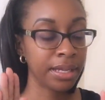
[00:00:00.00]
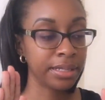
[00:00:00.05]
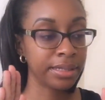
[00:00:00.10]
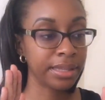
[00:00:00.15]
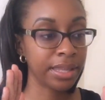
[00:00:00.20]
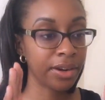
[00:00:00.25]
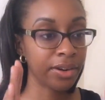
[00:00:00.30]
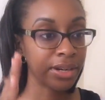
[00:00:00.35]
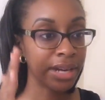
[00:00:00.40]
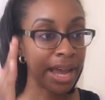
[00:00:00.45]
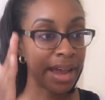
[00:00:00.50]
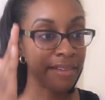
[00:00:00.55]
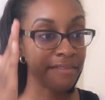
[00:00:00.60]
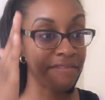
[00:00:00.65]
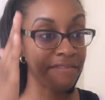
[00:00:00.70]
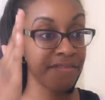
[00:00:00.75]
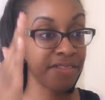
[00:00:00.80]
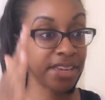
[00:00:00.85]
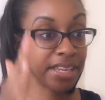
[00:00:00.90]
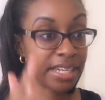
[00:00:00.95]
not
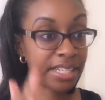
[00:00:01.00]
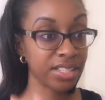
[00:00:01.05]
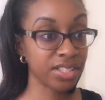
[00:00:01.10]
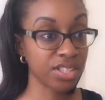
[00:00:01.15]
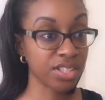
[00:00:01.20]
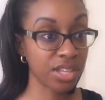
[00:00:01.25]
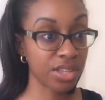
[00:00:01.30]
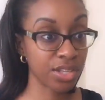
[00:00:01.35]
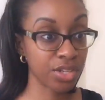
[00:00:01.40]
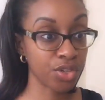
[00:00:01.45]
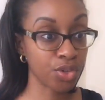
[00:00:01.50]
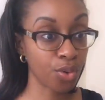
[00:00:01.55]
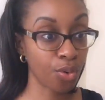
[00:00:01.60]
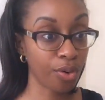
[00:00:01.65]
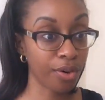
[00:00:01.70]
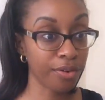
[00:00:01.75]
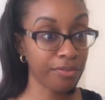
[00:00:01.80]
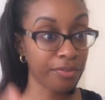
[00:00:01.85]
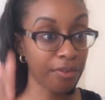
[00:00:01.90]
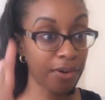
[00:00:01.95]
fitted to the
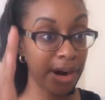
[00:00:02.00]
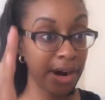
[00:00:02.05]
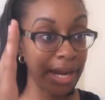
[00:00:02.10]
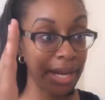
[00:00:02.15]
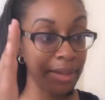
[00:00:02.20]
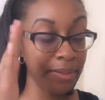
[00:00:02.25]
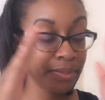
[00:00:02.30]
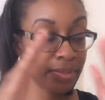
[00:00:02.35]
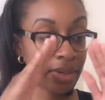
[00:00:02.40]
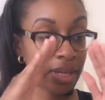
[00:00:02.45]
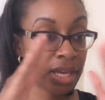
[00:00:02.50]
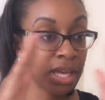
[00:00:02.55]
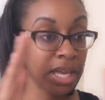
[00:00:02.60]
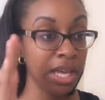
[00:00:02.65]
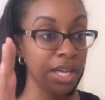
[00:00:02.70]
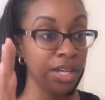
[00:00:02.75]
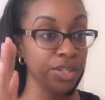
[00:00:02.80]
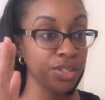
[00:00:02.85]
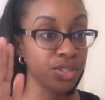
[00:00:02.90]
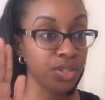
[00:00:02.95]
door frame.
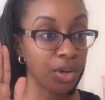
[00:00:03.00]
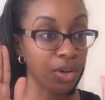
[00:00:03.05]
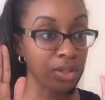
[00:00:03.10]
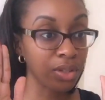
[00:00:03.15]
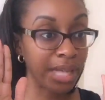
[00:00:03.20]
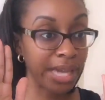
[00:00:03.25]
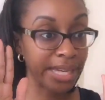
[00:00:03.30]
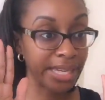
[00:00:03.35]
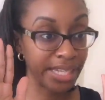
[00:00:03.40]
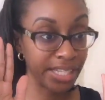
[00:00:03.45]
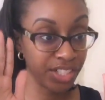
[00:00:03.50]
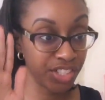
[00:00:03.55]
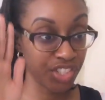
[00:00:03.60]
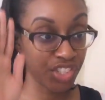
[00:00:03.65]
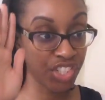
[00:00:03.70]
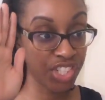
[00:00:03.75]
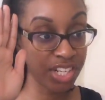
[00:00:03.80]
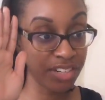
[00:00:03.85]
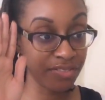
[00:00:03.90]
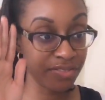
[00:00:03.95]
So like it
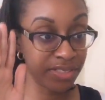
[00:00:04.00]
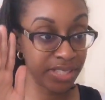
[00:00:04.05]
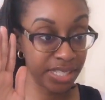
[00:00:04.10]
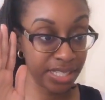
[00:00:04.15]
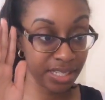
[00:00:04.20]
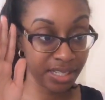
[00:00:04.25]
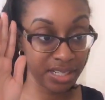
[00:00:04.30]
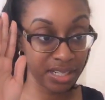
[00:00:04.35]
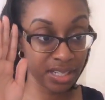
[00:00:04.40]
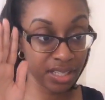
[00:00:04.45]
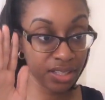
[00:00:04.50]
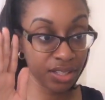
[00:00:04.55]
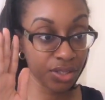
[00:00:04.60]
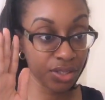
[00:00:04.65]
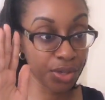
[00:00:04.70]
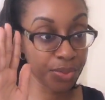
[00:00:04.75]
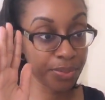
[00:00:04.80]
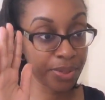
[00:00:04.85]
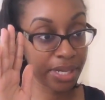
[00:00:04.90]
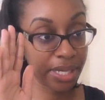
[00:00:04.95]
shifted a
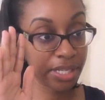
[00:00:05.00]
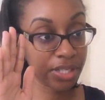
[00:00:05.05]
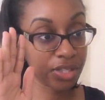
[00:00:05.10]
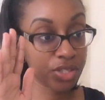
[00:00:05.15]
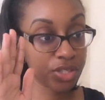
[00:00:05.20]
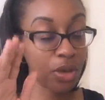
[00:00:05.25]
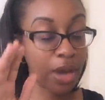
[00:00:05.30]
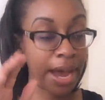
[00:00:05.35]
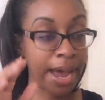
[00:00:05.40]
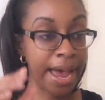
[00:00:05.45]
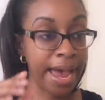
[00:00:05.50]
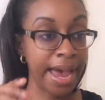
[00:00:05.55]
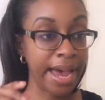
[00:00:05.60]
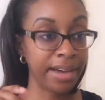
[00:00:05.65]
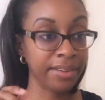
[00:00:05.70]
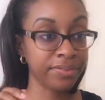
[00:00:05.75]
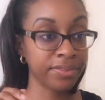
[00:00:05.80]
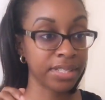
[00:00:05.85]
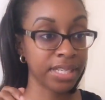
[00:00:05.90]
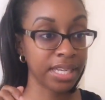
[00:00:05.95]
little bit. So I
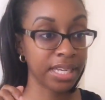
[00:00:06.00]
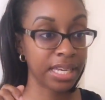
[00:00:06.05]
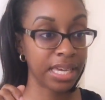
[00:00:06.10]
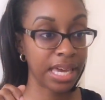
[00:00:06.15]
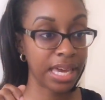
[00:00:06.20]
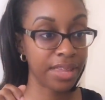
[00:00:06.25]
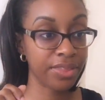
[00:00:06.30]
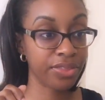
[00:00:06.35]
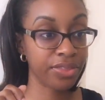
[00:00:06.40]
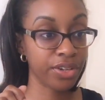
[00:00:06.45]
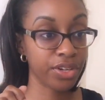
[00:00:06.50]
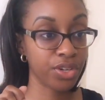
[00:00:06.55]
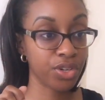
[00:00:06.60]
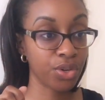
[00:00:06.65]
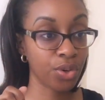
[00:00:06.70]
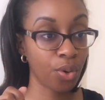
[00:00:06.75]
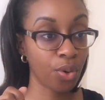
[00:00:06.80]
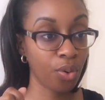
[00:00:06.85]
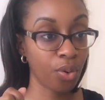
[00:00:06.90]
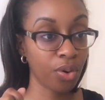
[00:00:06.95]
have to get the
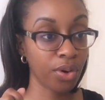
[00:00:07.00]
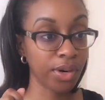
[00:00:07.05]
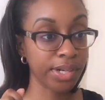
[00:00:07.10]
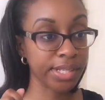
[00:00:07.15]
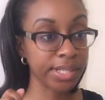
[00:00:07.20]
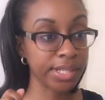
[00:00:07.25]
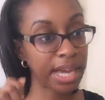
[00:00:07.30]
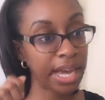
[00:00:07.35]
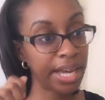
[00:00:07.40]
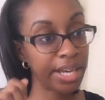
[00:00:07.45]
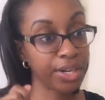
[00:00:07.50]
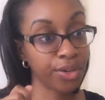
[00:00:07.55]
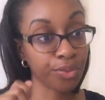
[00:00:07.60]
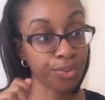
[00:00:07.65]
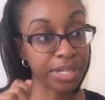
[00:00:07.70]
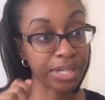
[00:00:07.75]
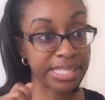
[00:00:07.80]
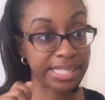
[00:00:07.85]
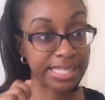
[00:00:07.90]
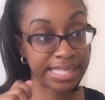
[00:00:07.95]
doors kind of
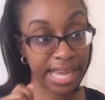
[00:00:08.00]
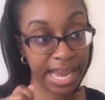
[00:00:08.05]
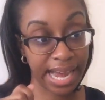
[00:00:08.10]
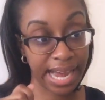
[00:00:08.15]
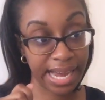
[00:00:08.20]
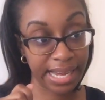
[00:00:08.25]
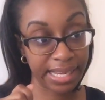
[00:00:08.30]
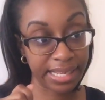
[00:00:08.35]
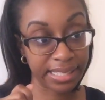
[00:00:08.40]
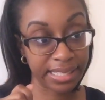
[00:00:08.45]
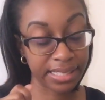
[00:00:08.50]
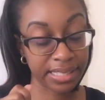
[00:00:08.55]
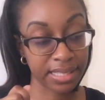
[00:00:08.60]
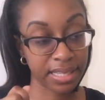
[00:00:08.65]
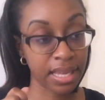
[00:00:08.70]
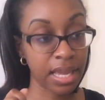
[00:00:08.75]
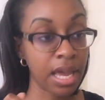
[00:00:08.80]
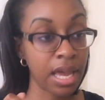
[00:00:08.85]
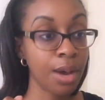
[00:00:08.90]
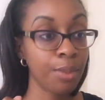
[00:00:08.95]
resized
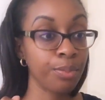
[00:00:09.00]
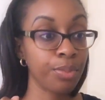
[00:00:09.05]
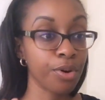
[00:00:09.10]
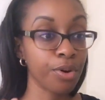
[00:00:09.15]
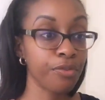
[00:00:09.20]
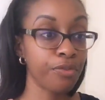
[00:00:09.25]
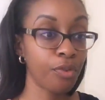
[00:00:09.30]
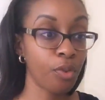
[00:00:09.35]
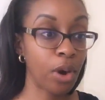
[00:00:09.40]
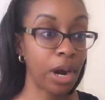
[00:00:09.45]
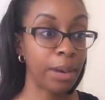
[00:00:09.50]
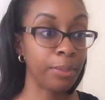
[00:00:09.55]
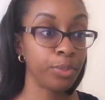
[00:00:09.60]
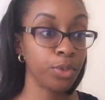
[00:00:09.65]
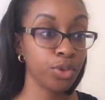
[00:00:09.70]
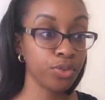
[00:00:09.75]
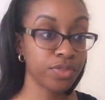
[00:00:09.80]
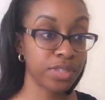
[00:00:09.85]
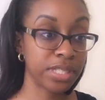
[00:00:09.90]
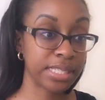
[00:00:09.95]
before I
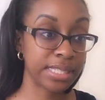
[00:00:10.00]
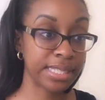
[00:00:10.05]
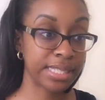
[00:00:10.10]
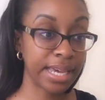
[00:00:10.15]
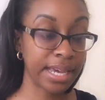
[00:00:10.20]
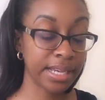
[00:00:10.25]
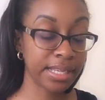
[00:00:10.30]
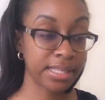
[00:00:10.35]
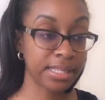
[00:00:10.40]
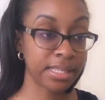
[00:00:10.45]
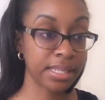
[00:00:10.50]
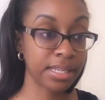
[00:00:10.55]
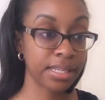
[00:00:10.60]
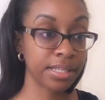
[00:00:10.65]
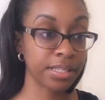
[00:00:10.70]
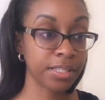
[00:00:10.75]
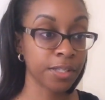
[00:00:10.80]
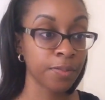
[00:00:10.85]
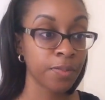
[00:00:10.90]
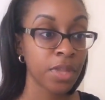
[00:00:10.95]
move to
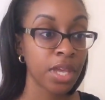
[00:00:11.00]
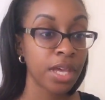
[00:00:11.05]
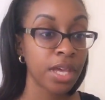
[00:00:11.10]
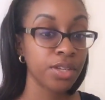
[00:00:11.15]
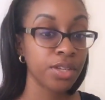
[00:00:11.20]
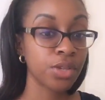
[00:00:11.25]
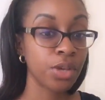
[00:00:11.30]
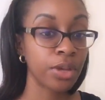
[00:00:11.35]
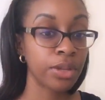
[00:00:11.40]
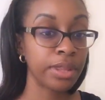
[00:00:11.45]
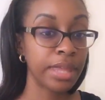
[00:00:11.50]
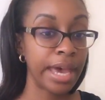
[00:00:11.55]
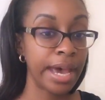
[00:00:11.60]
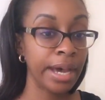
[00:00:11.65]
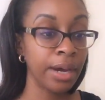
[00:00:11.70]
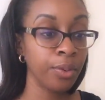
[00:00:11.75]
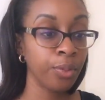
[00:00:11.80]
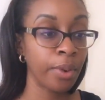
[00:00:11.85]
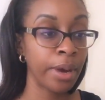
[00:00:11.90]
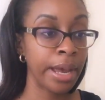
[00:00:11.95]
Texas. So
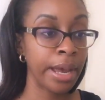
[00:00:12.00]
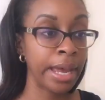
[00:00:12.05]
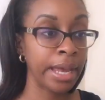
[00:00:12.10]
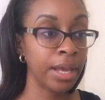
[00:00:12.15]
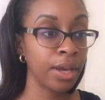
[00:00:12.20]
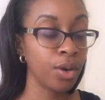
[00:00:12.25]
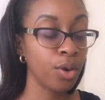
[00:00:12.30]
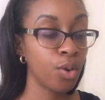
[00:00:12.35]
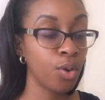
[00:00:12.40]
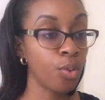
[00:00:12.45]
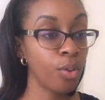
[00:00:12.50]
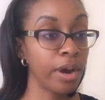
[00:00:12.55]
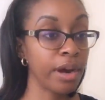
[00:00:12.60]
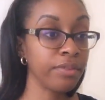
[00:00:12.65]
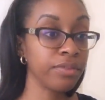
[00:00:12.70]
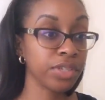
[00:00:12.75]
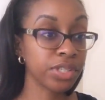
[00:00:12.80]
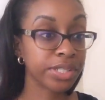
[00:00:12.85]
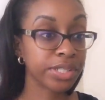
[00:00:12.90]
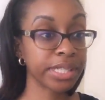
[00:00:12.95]
that way,
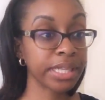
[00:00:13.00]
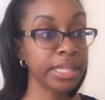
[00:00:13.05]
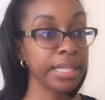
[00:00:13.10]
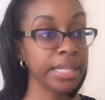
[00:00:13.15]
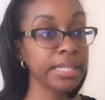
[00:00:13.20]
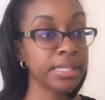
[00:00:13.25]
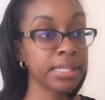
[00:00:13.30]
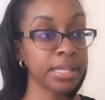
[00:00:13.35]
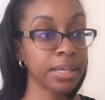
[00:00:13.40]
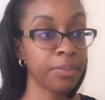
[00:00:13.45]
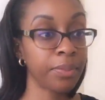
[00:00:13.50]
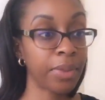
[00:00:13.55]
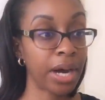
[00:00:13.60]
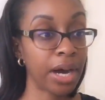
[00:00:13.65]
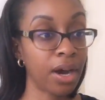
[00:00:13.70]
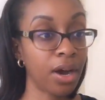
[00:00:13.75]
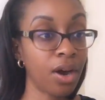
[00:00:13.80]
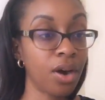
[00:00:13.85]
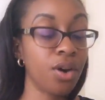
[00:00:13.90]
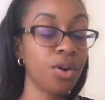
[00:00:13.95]
whoever's leasing my
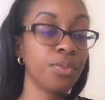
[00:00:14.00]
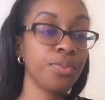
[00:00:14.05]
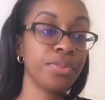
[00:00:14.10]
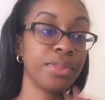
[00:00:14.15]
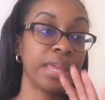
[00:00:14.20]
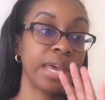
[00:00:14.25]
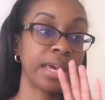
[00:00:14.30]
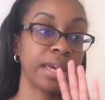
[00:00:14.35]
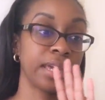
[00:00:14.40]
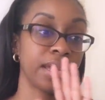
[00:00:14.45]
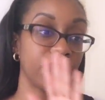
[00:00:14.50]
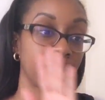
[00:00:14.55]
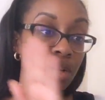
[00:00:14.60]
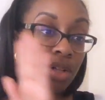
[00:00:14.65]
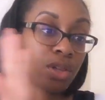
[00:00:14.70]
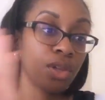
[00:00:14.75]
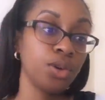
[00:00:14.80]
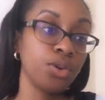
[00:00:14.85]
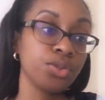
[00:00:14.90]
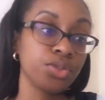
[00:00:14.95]
home, they can
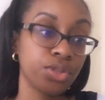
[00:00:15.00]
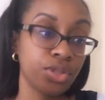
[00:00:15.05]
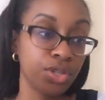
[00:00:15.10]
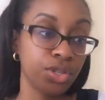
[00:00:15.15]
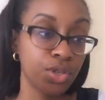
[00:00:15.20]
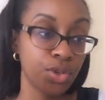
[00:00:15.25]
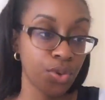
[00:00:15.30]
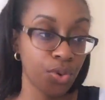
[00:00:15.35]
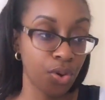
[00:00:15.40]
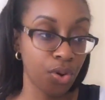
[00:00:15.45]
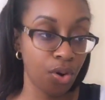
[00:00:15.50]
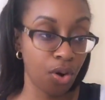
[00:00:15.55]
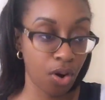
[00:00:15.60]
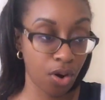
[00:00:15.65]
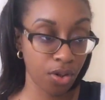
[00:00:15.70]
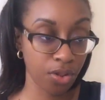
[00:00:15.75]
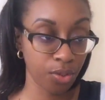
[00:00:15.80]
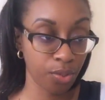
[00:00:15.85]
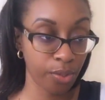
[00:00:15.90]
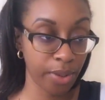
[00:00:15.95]
close the door
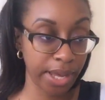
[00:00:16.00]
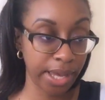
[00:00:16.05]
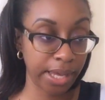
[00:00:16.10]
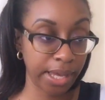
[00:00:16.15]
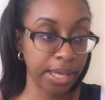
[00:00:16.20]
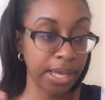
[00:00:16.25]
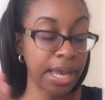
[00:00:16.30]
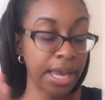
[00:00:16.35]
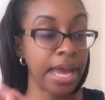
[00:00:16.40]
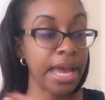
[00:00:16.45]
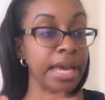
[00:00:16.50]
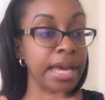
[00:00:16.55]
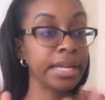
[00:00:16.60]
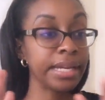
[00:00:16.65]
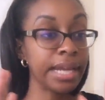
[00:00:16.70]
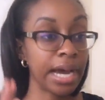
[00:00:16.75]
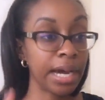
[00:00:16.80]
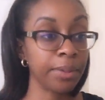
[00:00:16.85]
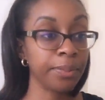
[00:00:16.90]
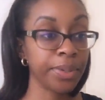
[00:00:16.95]
all the way.
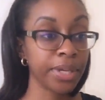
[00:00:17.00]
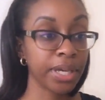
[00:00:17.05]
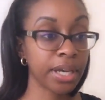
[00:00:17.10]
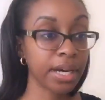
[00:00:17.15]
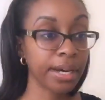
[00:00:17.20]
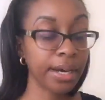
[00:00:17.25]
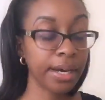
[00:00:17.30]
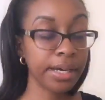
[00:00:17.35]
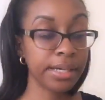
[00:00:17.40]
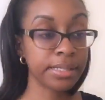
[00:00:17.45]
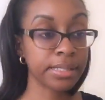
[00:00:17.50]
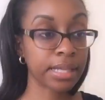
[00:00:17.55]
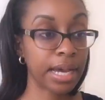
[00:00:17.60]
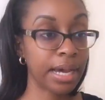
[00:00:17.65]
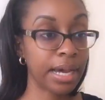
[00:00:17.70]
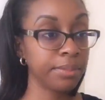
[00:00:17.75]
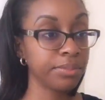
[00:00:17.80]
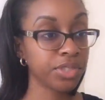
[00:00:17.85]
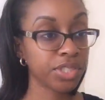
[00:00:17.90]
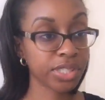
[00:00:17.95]
Now, because
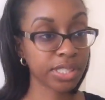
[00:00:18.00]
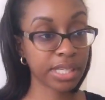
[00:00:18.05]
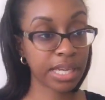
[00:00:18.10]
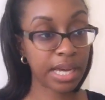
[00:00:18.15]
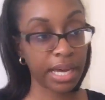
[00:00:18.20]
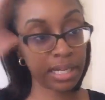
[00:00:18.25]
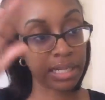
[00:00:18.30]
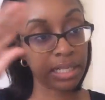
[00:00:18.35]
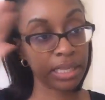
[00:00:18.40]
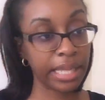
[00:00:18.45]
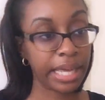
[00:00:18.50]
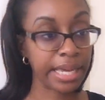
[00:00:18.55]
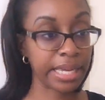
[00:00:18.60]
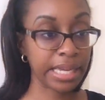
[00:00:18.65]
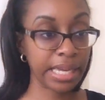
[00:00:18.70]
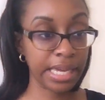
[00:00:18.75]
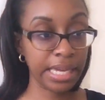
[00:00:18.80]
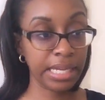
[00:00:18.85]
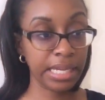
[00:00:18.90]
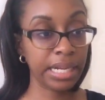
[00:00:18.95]
I'm just kind of like
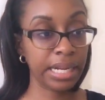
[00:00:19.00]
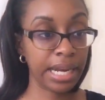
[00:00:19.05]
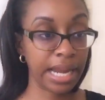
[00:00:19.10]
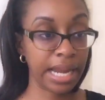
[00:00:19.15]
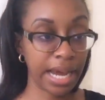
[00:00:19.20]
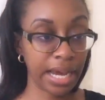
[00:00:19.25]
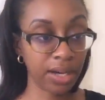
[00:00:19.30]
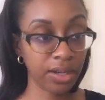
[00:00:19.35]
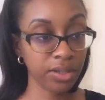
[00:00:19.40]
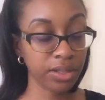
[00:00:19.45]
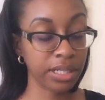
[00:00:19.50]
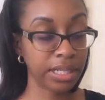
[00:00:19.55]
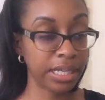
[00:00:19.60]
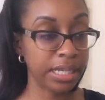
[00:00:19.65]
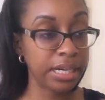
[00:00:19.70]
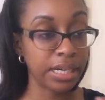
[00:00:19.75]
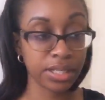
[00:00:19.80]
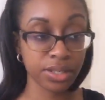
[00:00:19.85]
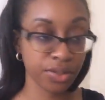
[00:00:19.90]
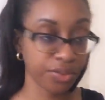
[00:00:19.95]
in and out, it
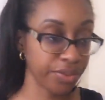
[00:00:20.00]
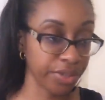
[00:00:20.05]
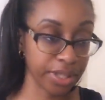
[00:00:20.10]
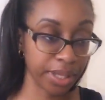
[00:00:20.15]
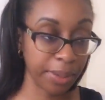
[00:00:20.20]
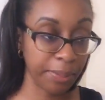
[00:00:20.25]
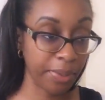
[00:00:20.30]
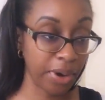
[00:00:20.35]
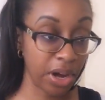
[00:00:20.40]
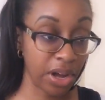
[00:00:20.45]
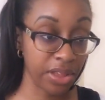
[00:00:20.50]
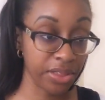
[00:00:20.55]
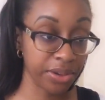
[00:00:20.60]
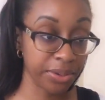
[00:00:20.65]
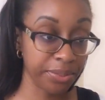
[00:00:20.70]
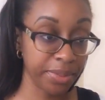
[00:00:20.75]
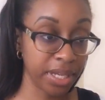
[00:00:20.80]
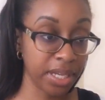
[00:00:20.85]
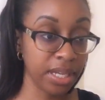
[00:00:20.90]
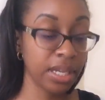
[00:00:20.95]
doesn't really bother
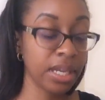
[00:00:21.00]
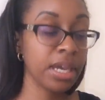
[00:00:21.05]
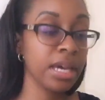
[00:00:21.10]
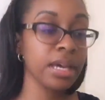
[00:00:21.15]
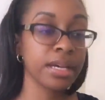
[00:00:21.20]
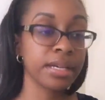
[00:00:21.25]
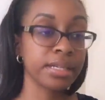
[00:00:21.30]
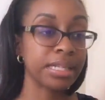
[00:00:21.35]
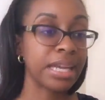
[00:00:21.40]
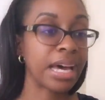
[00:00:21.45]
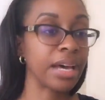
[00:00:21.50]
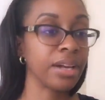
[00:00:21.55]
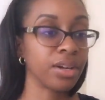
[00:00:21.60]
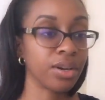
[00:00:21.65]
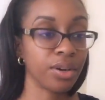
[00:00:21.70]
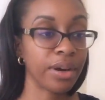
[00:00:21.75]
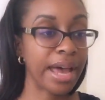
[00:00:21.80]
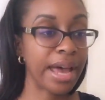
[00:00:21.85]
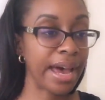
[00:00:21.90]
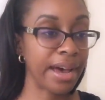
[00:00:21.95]
me because I
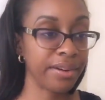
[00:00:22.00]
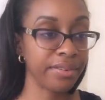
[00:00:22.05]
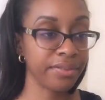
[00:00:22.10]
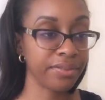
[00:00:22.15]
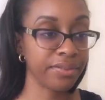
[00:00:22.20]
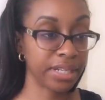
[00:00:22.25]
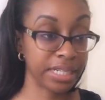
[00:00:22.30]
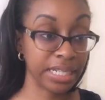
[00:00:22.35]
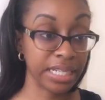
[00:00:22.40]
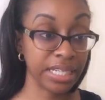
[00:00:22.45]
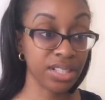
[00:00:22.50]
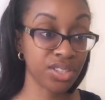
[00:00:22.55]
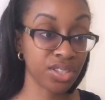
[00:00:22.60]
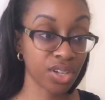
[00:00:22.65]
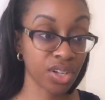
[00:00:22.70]
don't have a need to